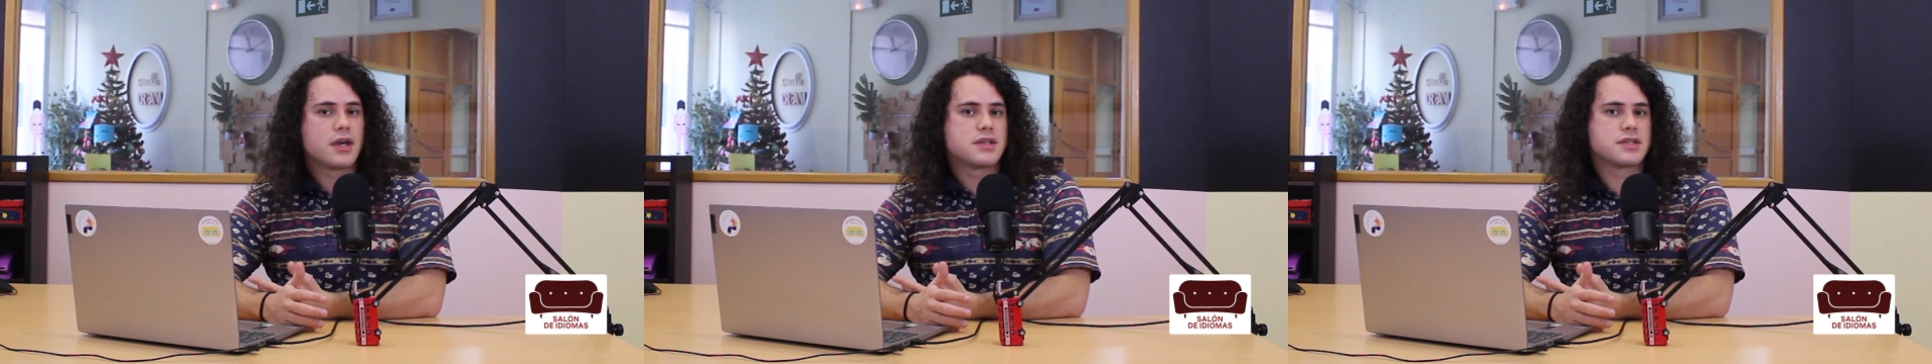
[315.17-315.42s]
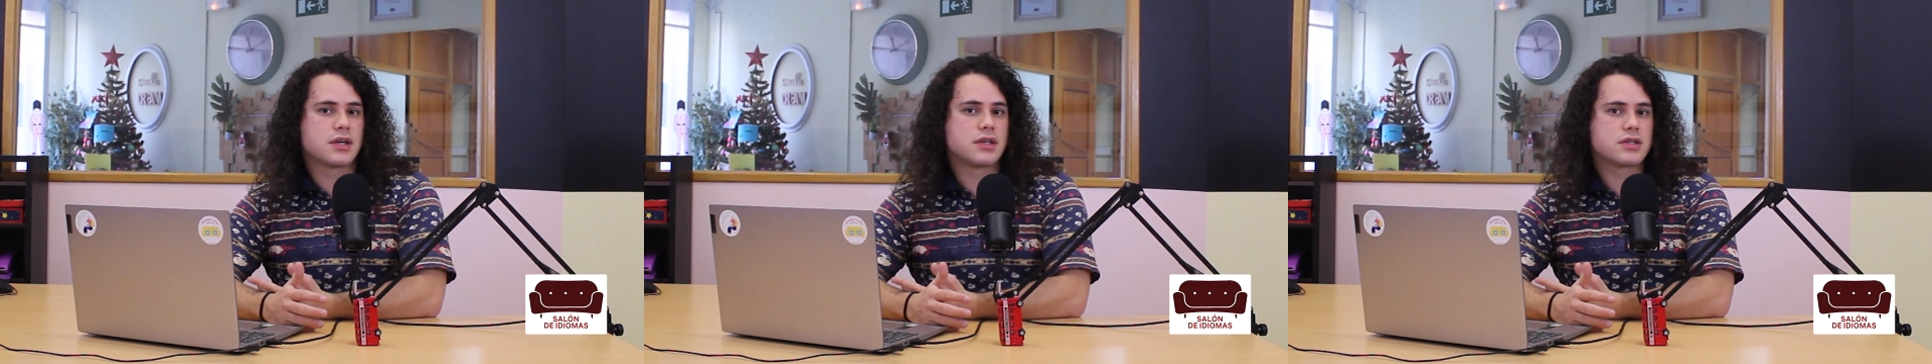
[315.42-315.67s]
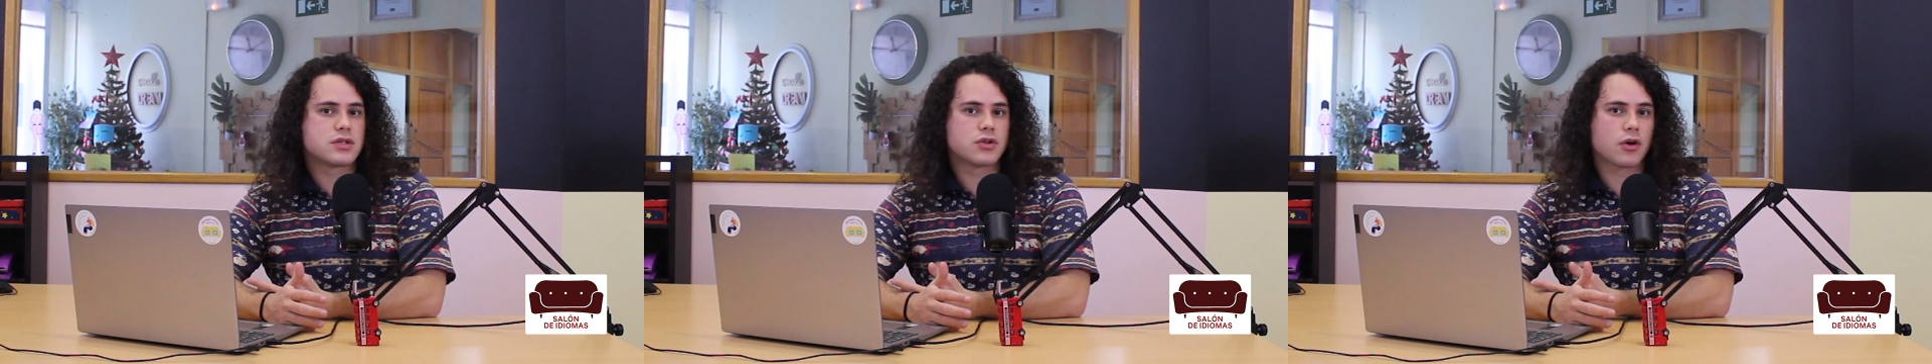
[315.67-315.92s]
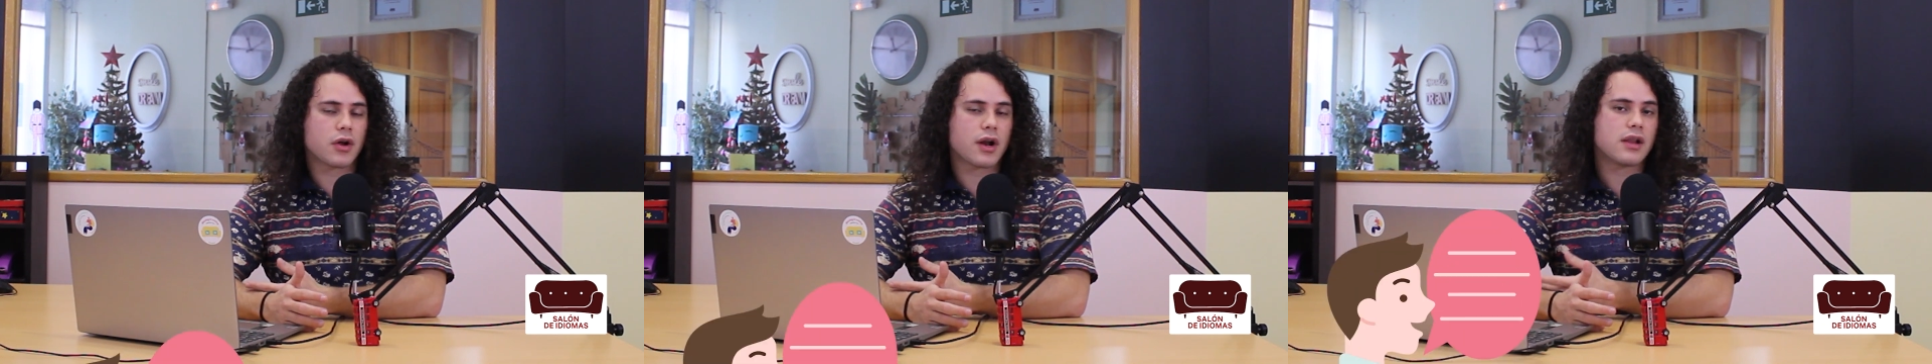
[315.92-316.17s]
since
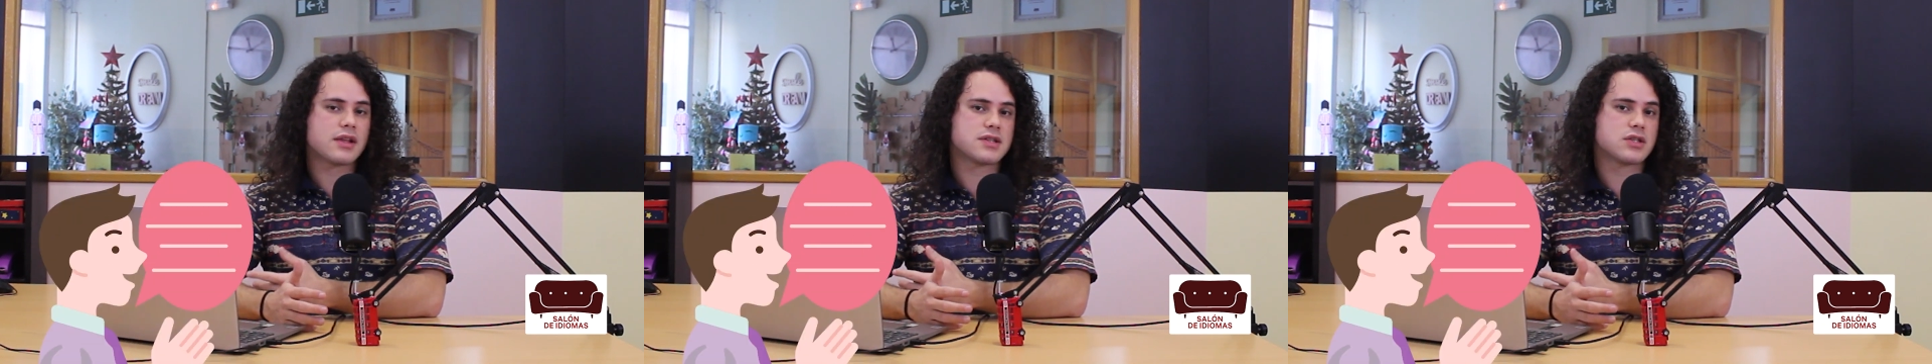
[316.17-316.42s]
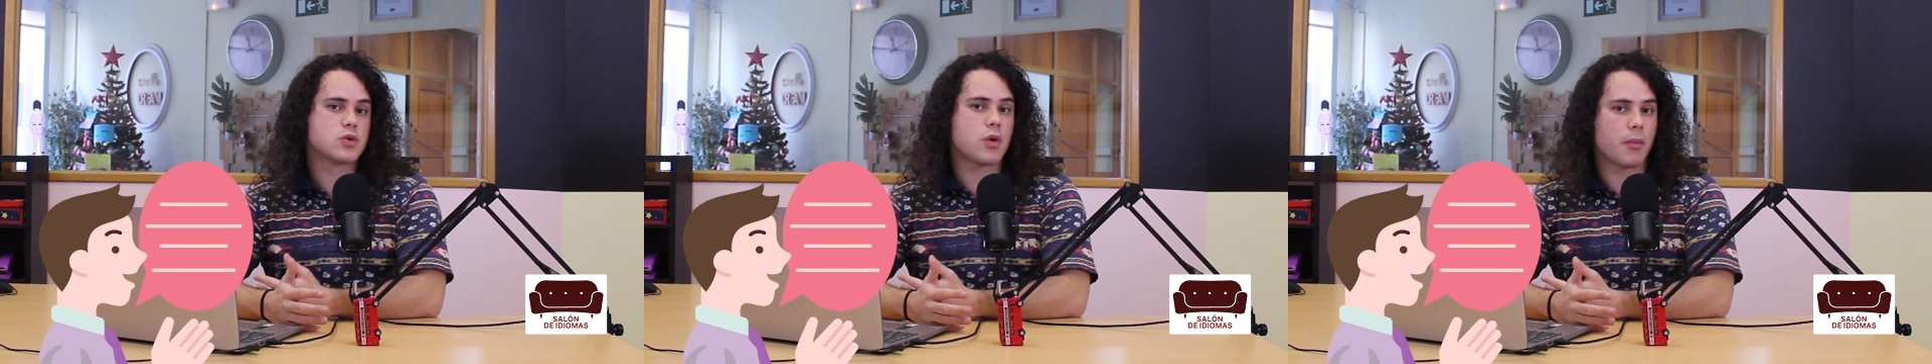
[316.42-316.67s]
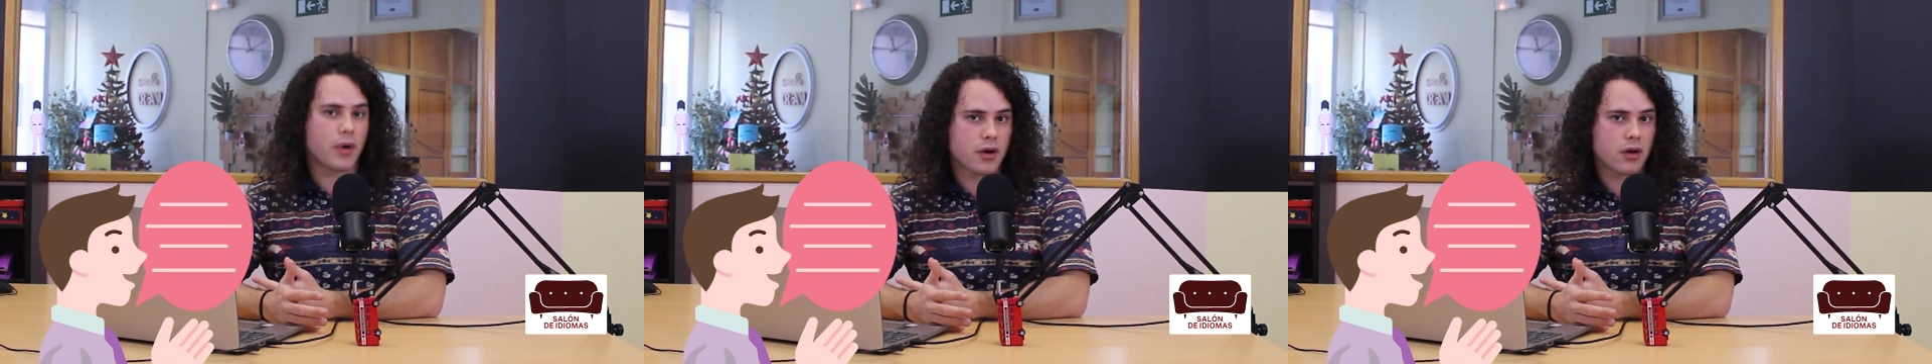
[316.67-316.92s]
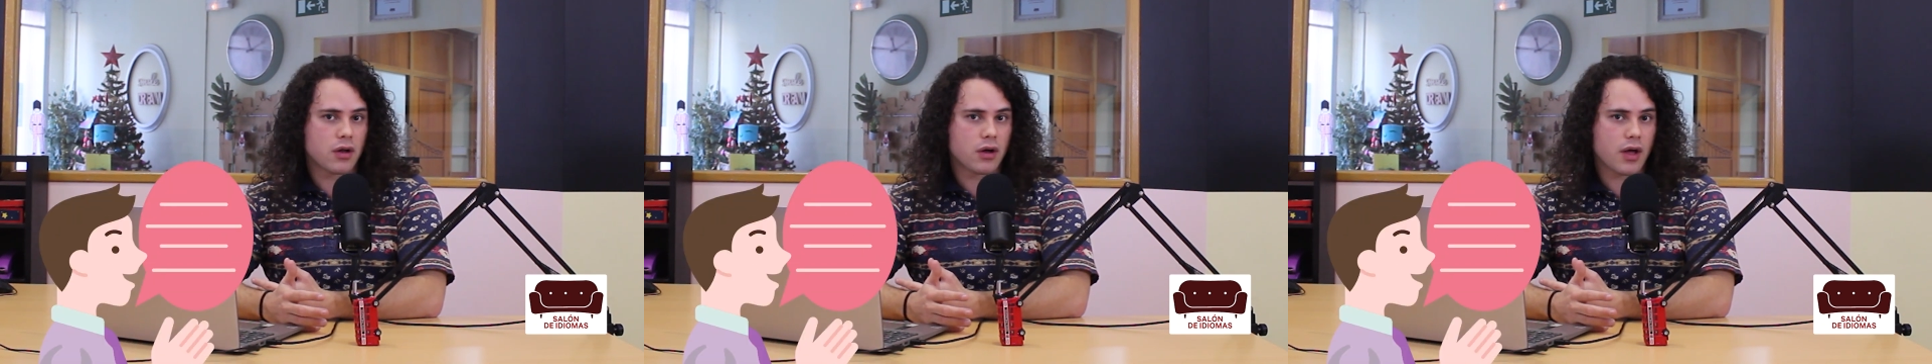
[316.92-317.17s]
you're gonna listen to a
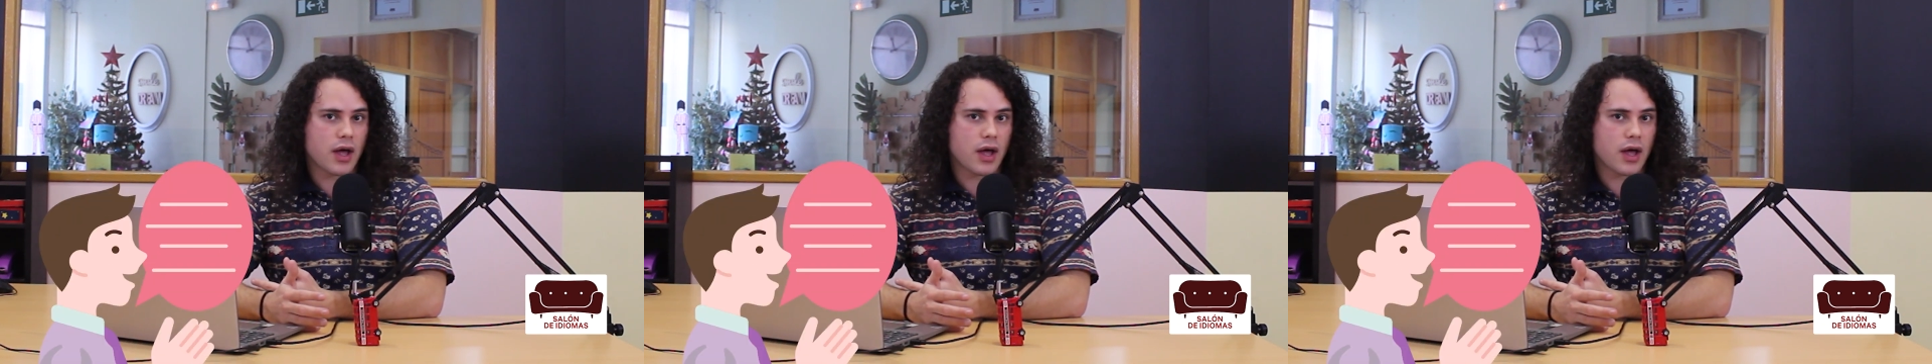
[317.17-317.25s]
monologue